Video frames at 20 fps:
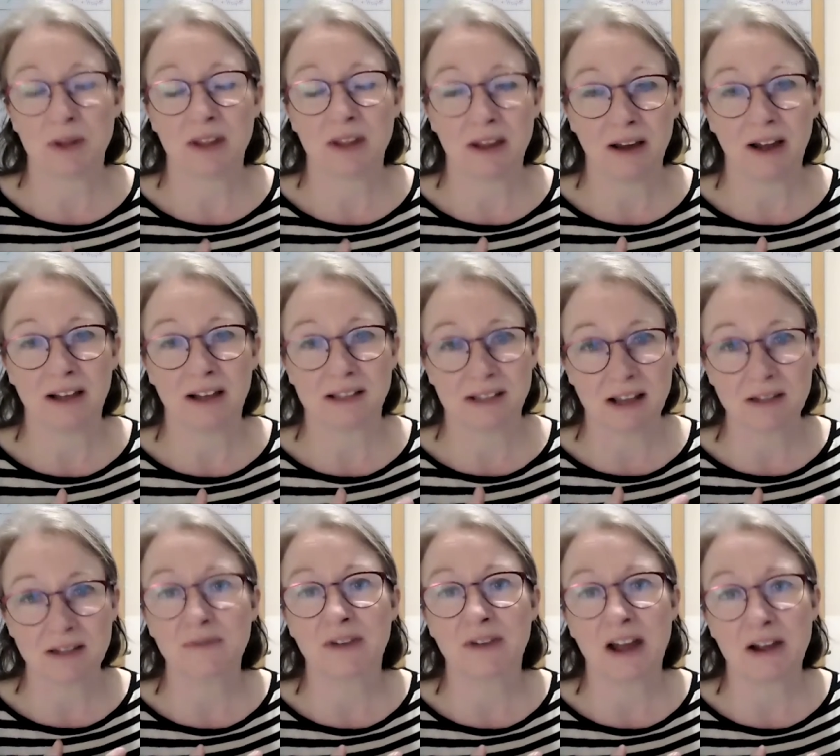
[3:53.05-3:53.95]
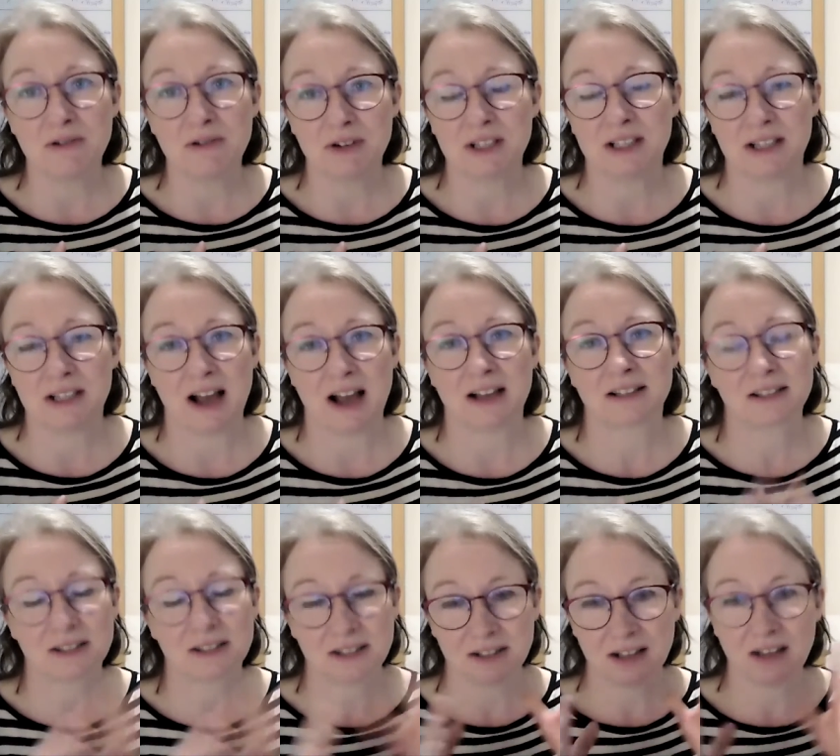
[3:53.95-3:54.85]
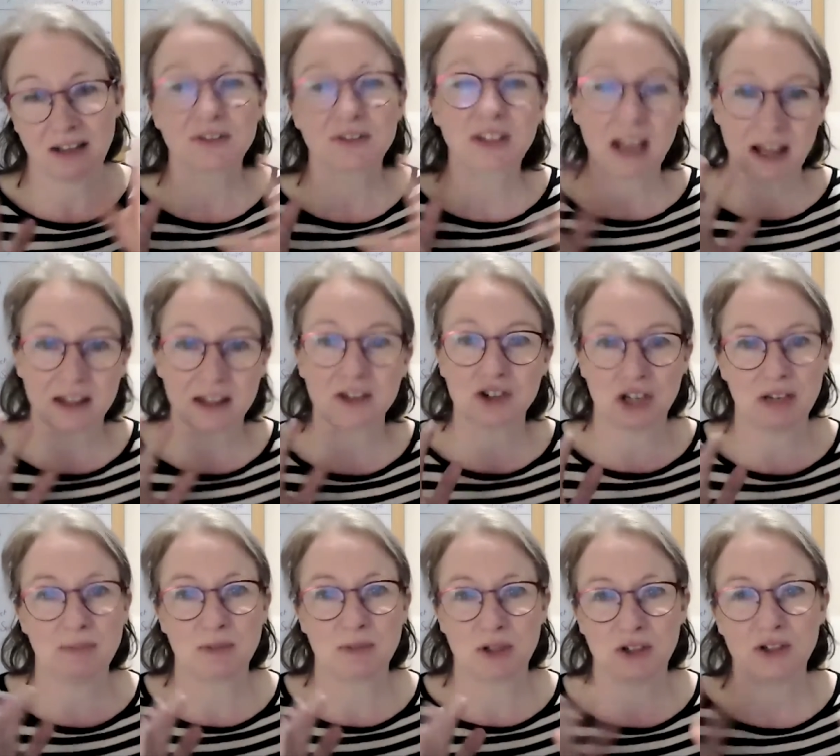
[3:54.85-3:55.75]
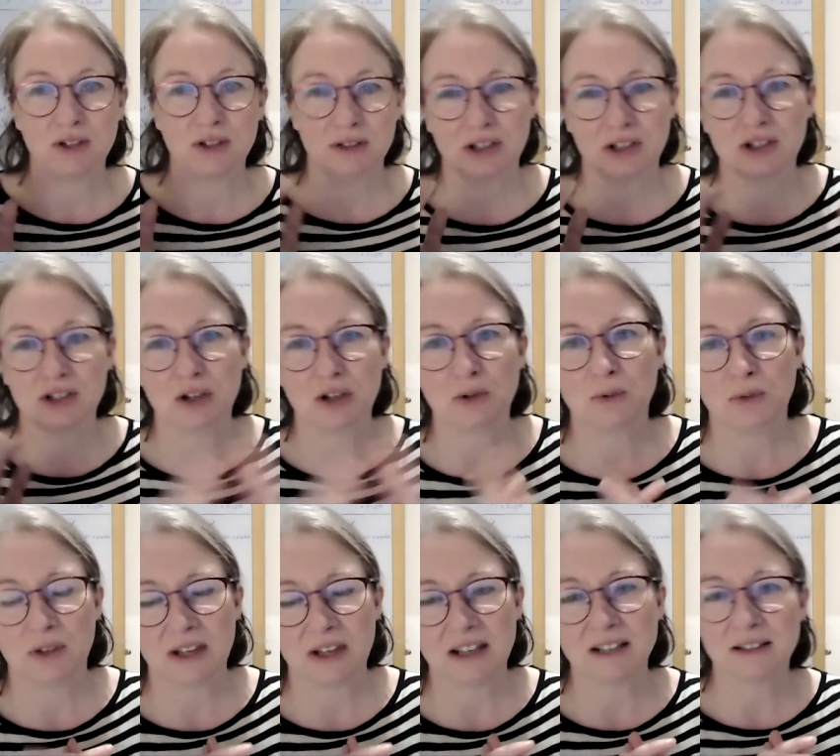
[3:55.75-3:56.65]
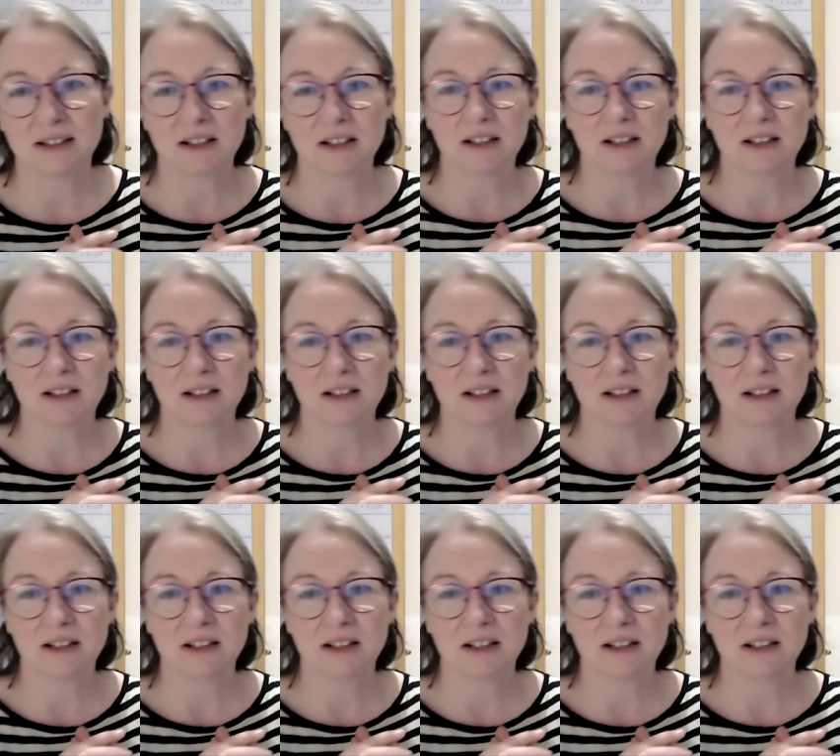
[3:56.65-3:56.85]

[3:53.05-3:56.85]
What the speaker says: and I set them various tasks, and they have to get the sheep to do things.